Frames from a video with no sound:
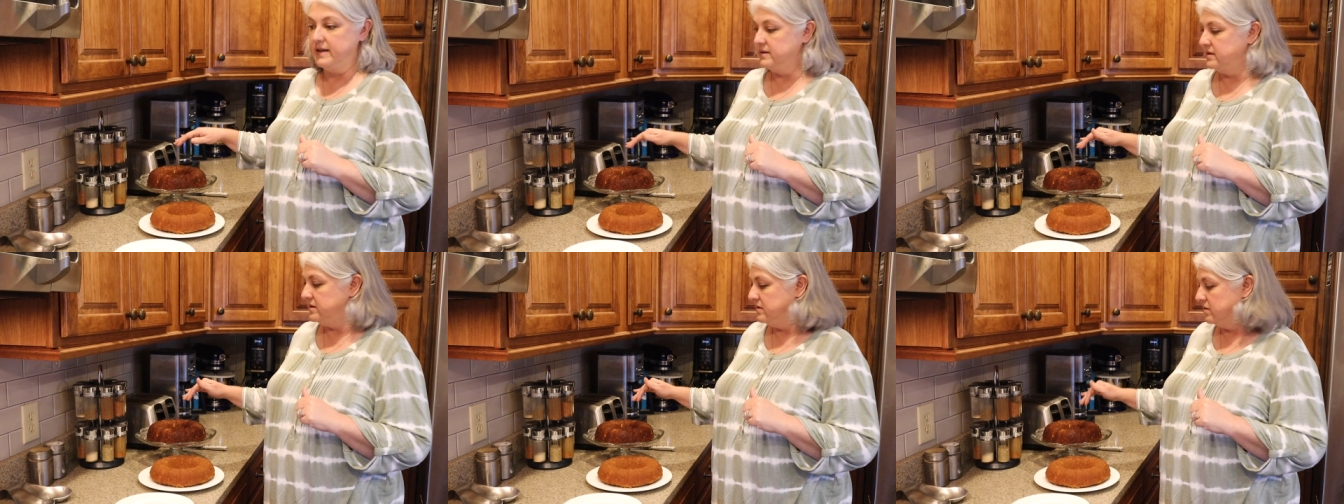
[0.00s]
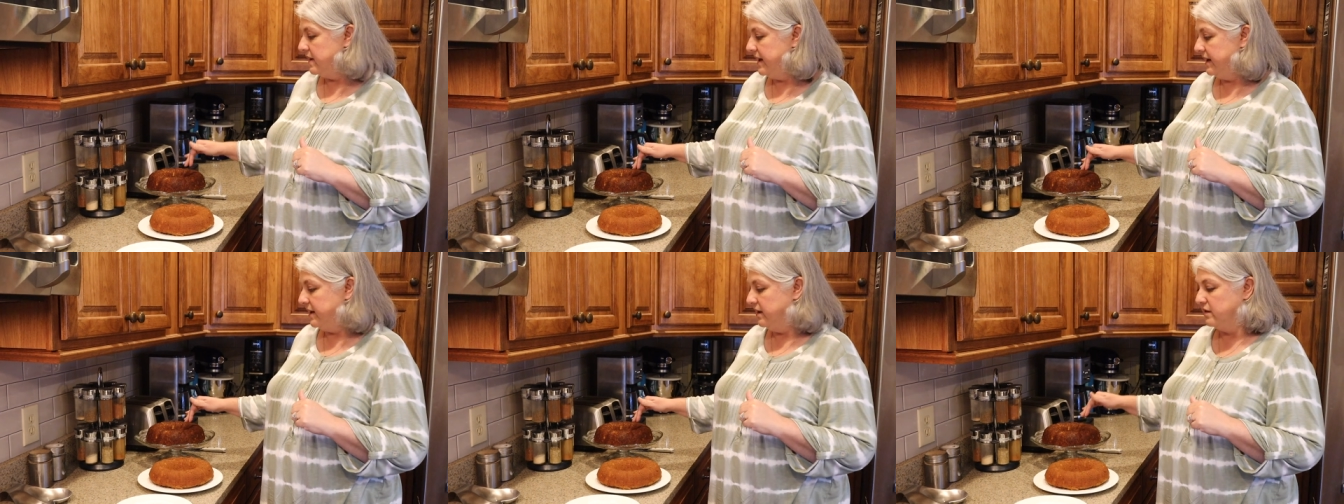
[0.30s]
as the
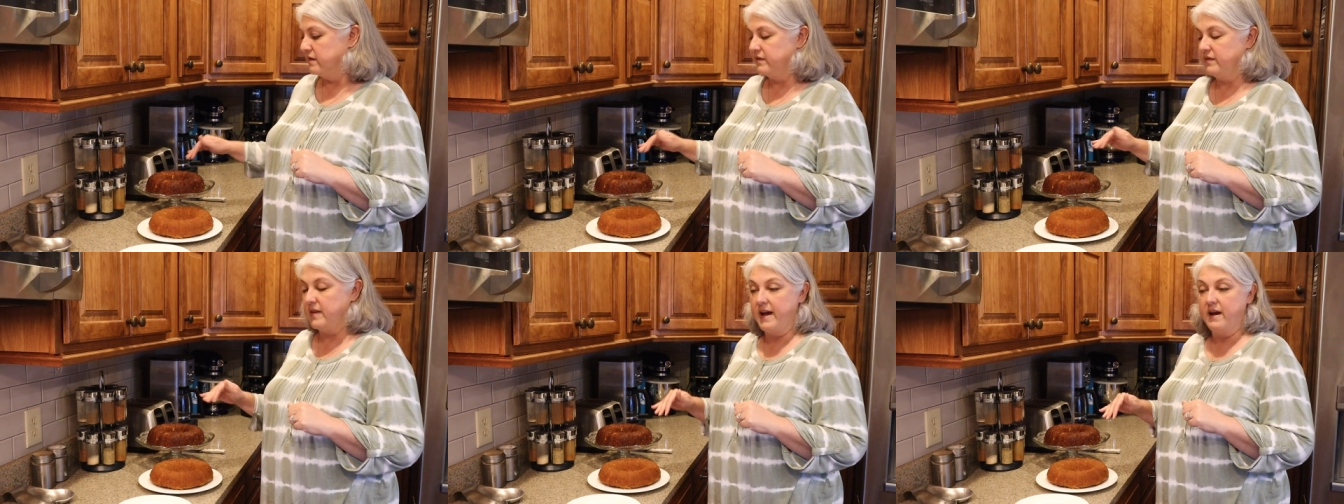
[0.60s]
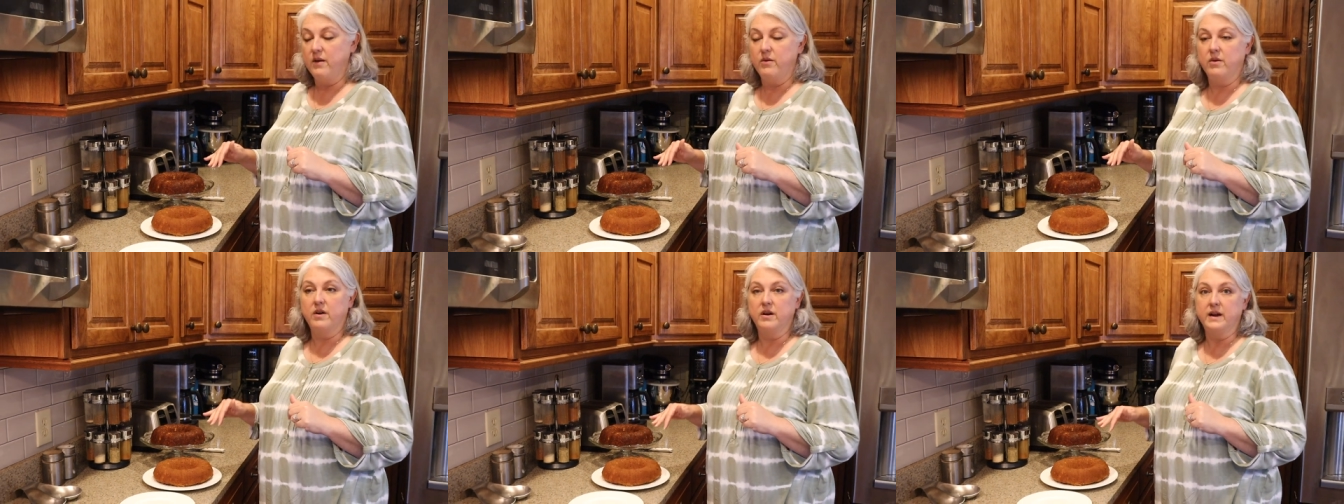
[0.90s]
regular
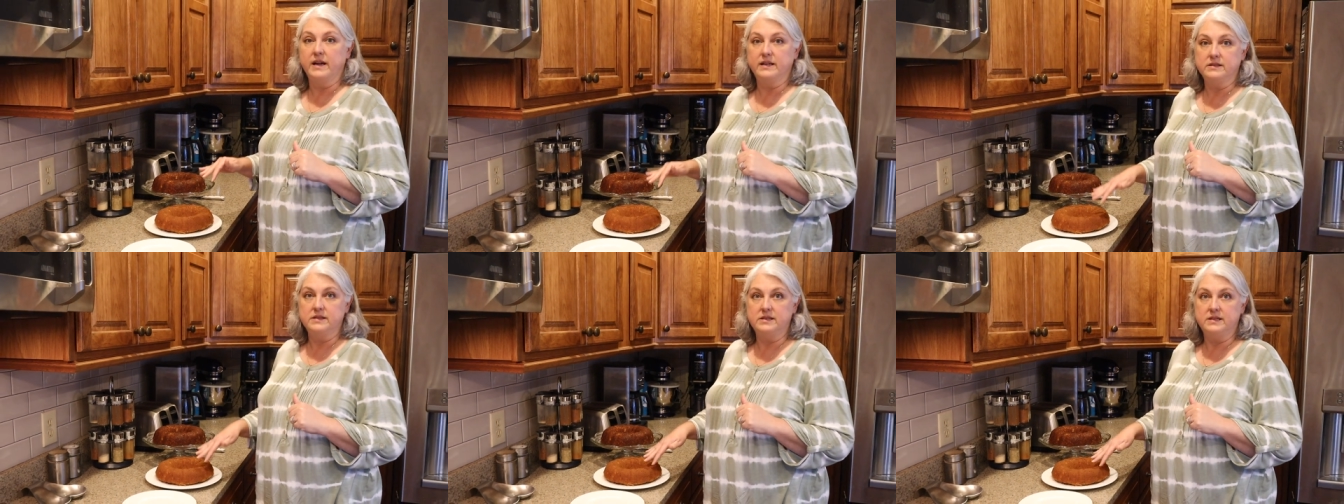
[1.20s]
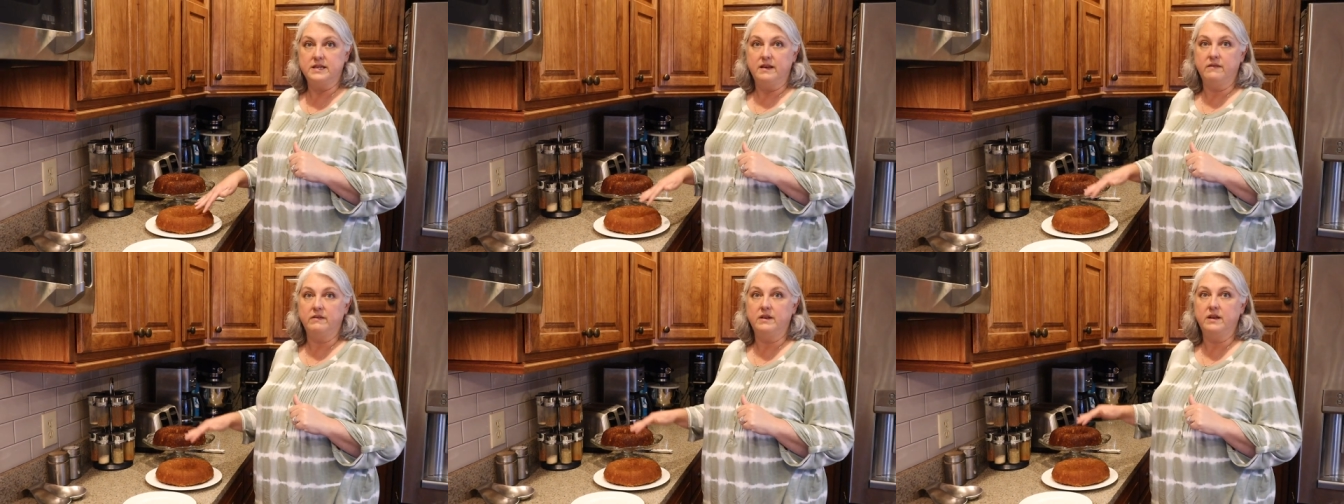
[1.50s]
flour, and
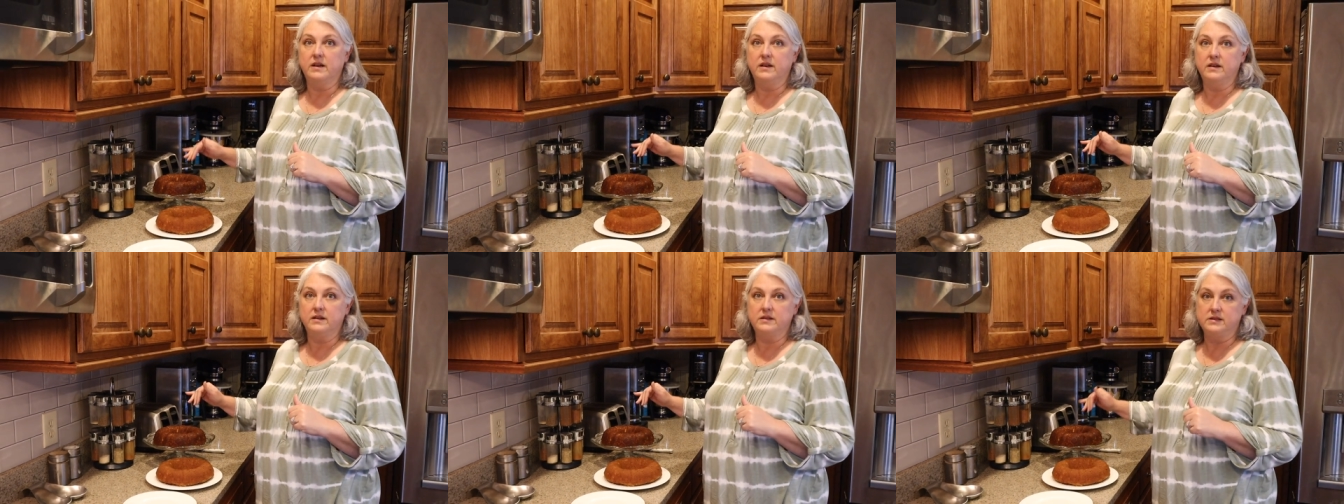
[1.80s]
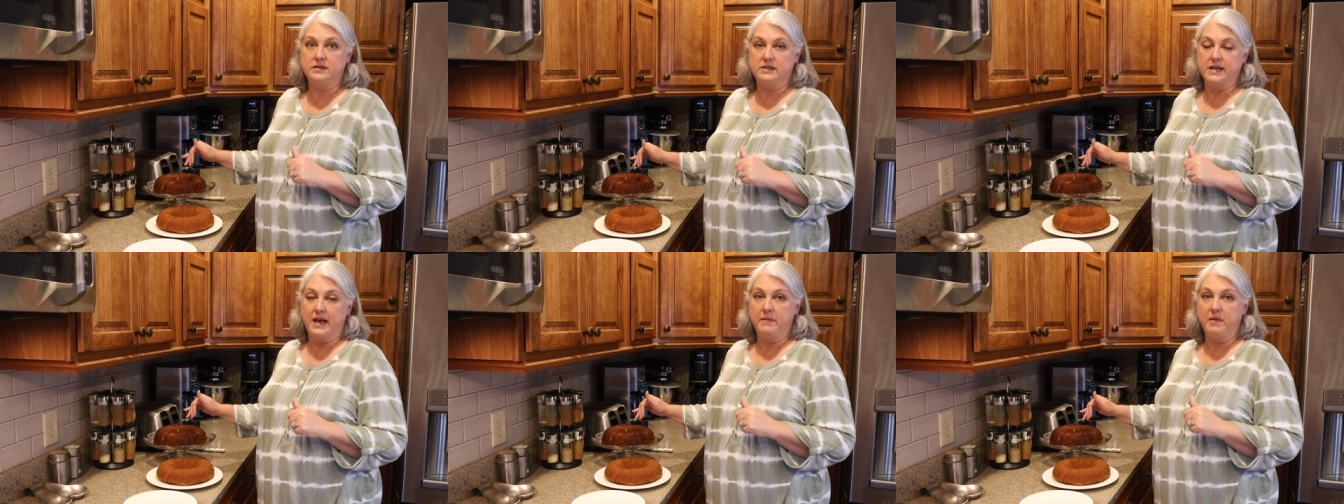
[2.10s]
stevia
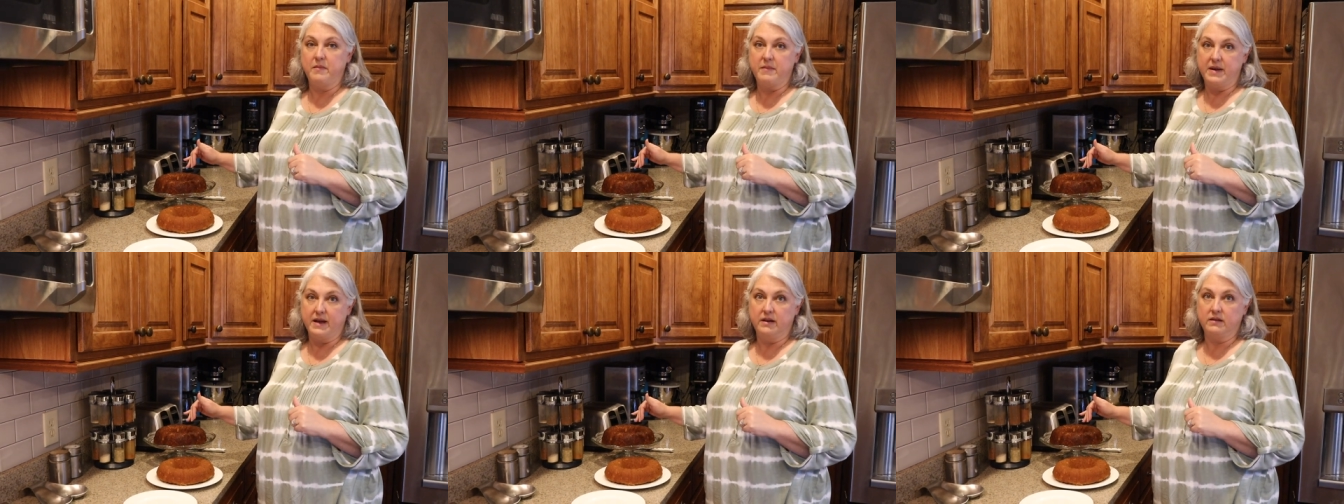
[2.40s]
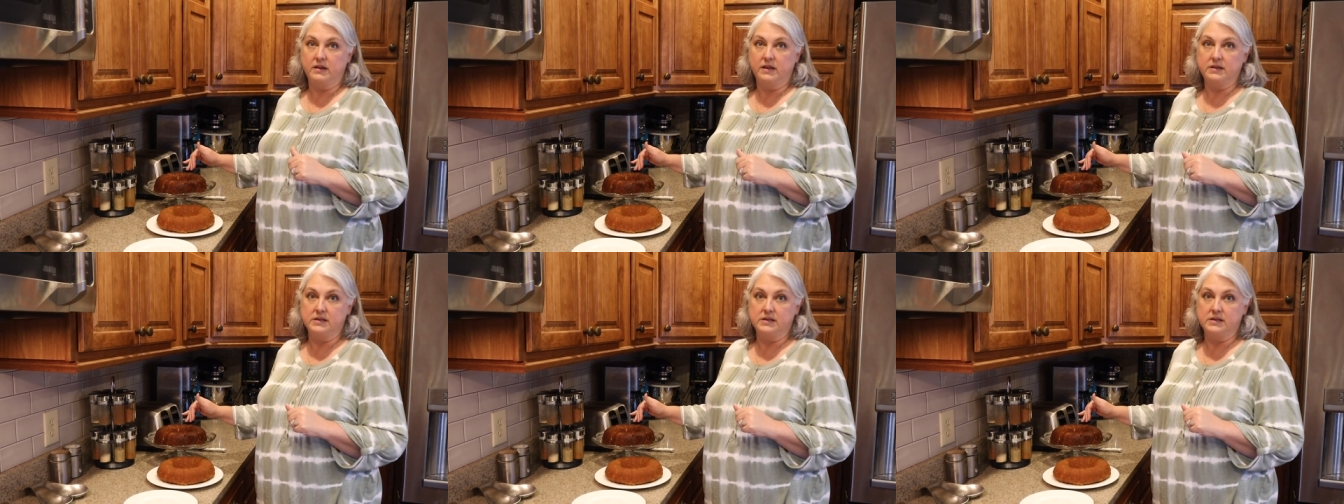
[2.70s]
the same amount